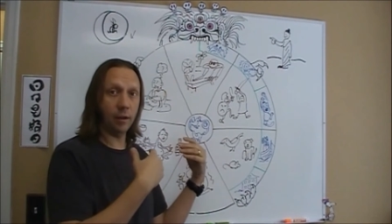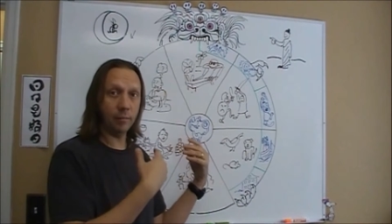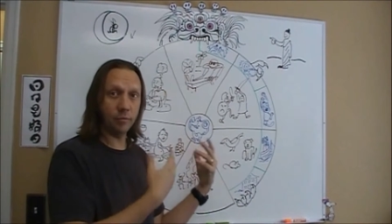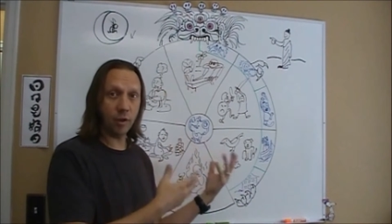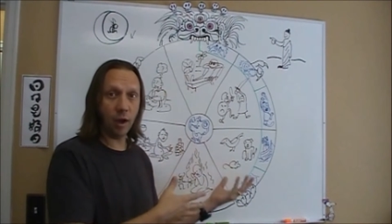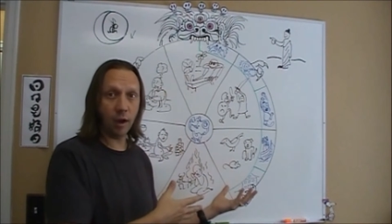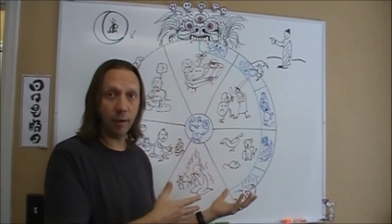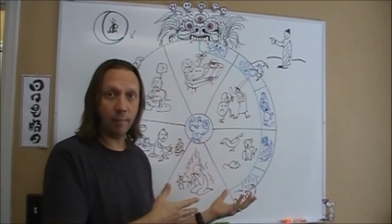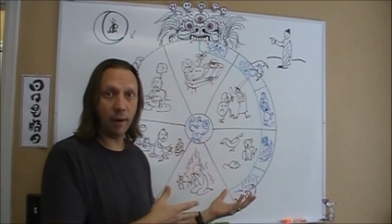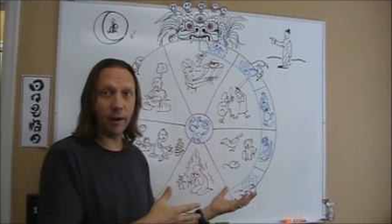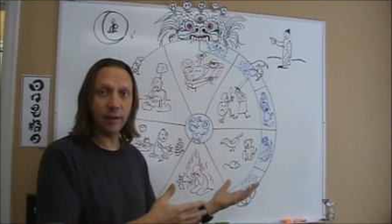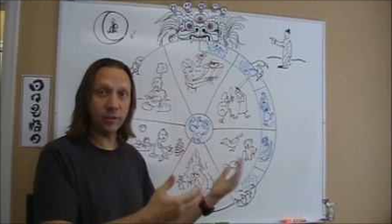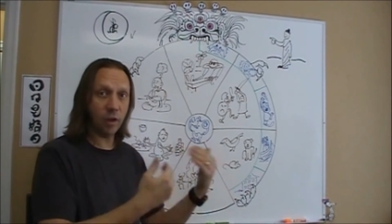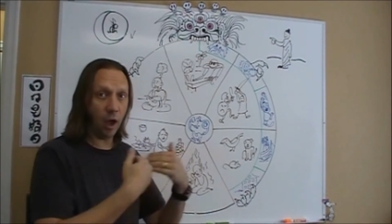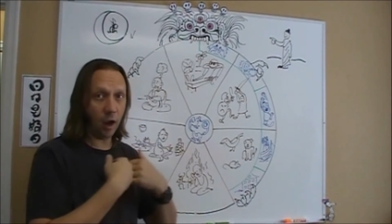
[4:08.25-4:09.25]
Talk about
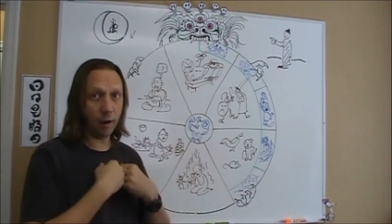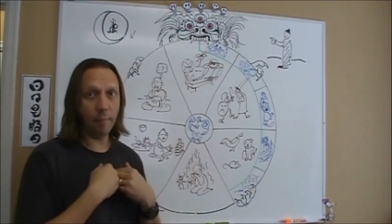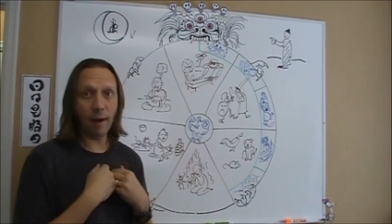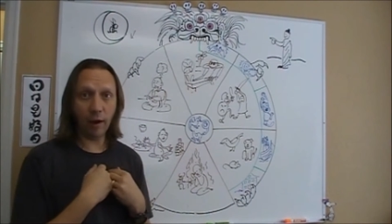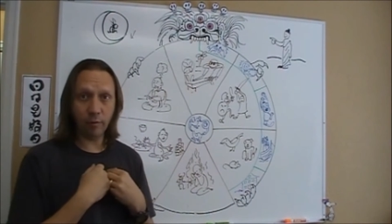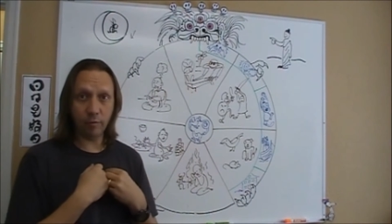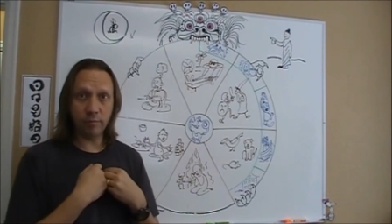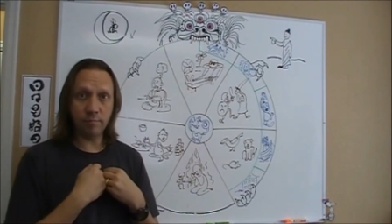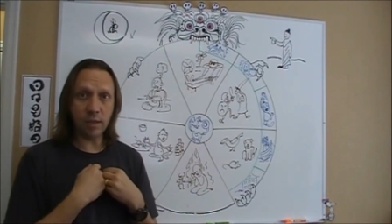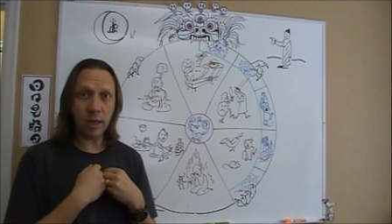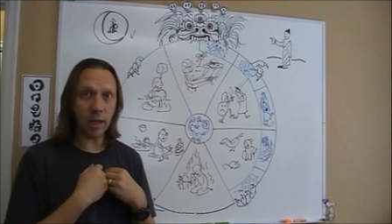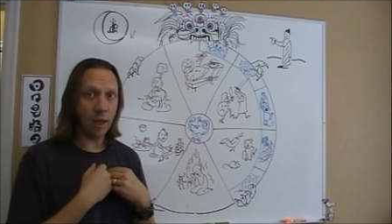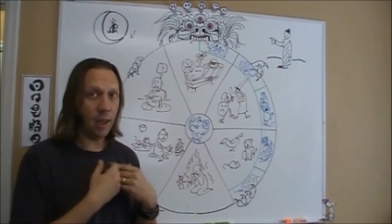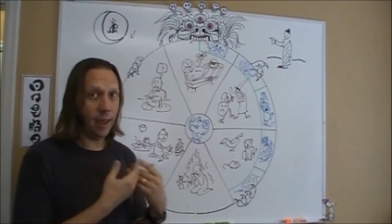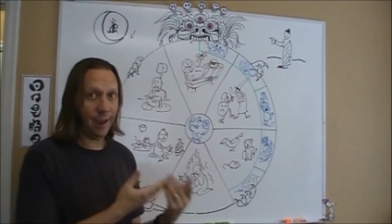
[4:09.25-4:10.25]
it. Talk about it with
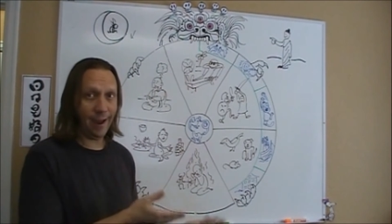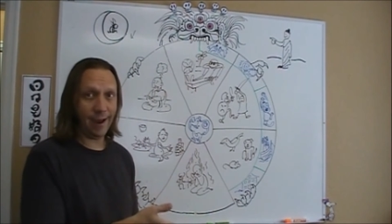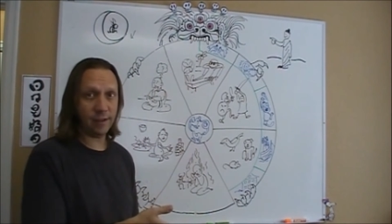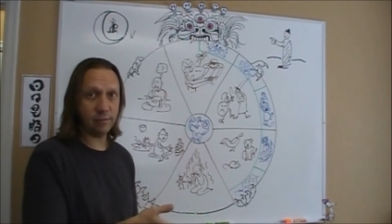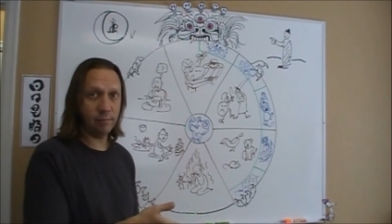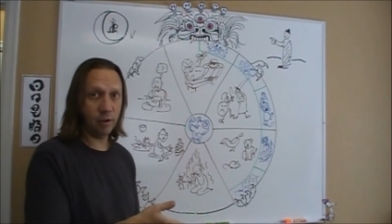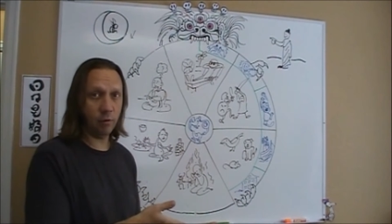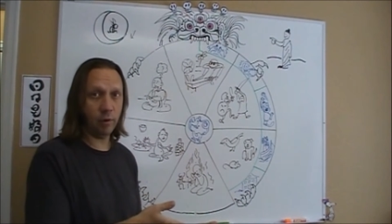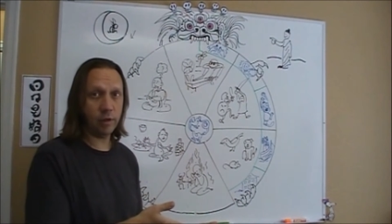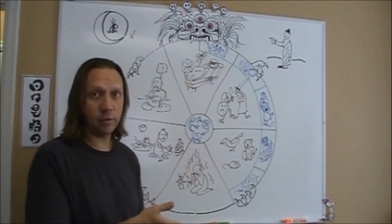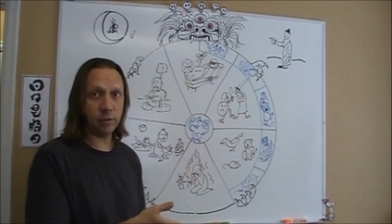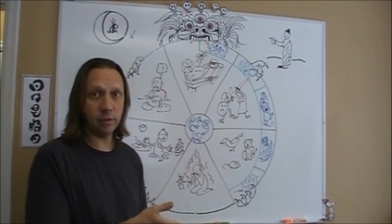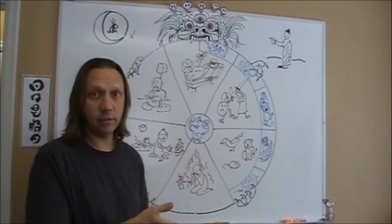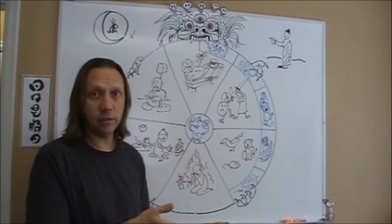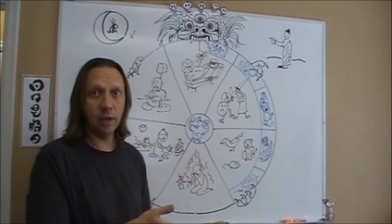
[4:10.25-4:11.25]
me. Ask me
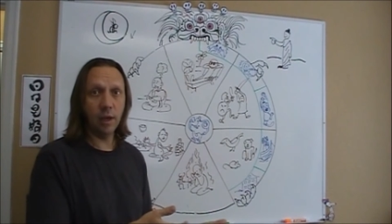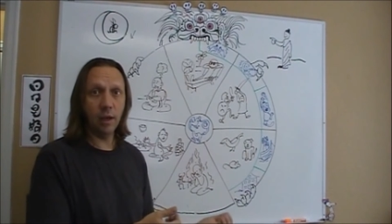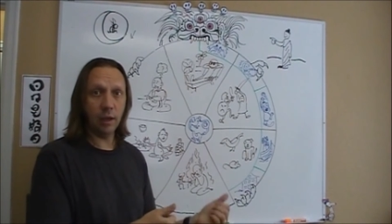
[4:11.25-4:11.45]
questions.